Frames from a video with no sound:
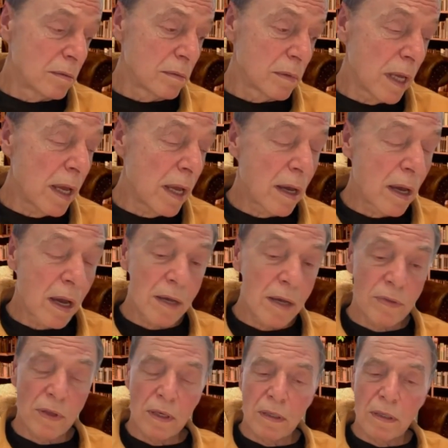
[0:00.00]
Yeah, I
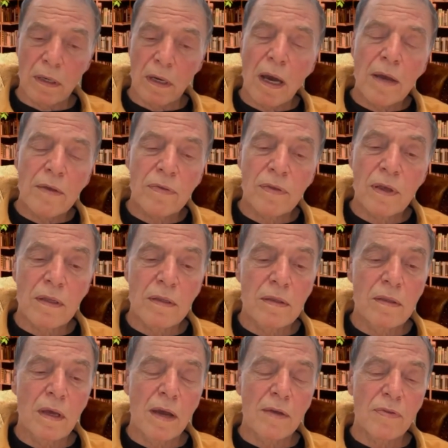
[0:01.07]
think
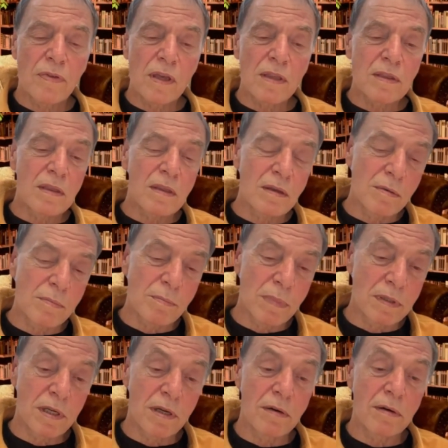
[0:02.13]
the
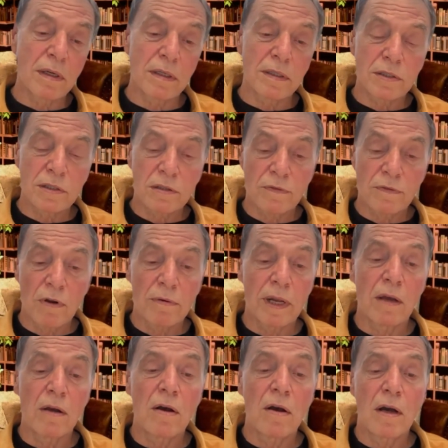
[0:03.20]
materialists have
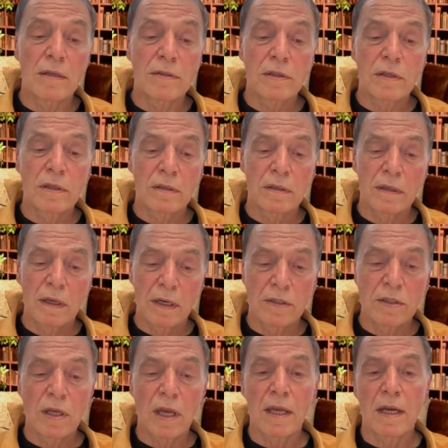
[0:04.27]
already lost, and
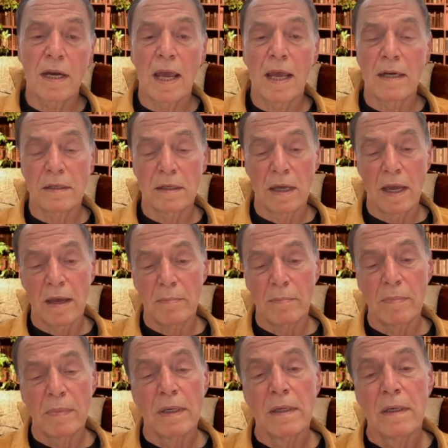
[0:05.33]
it's like an end
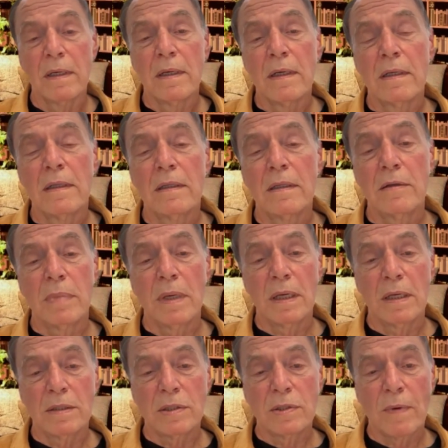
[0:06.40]
game. They're
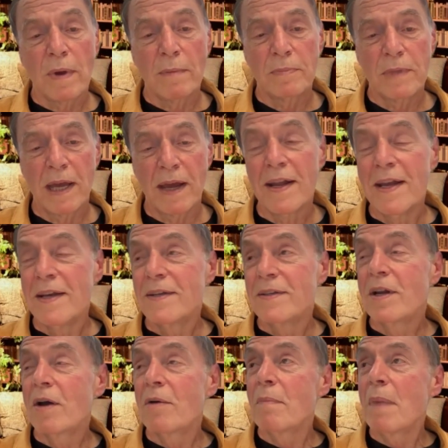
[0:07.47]
being swept out.
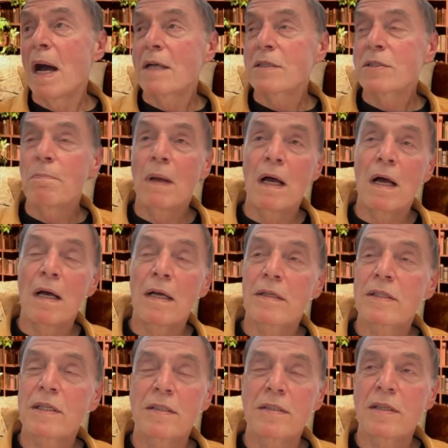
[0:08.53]
Max Planck
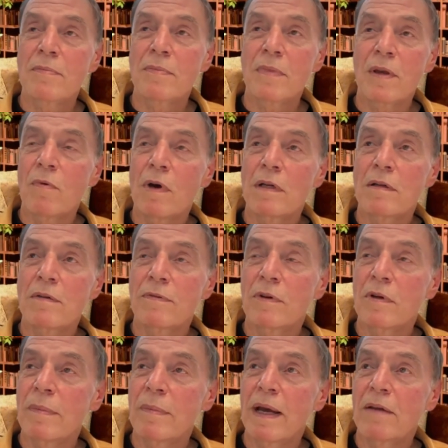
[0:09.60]
said something
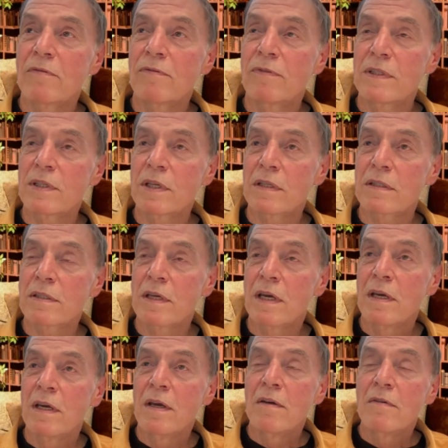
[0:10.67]
wonderful about physics.
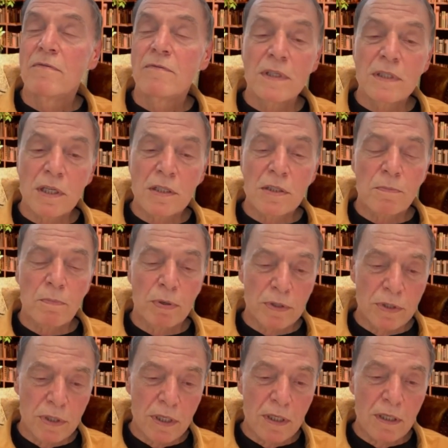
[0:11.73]
Physics
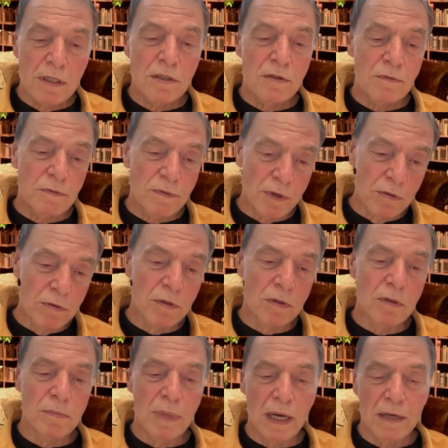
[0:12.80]
precedes
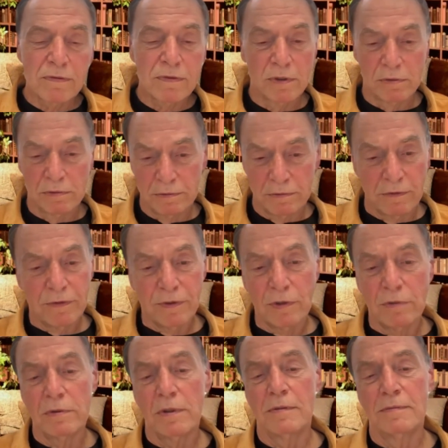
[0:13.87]
funeral by
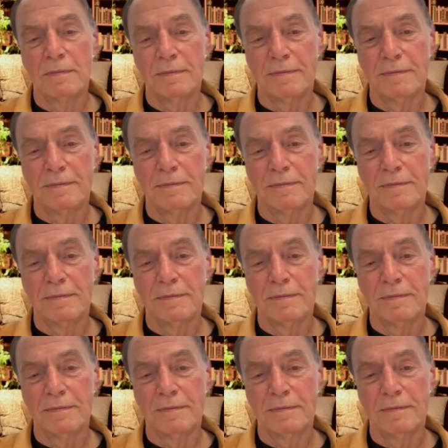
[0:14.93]
funeral.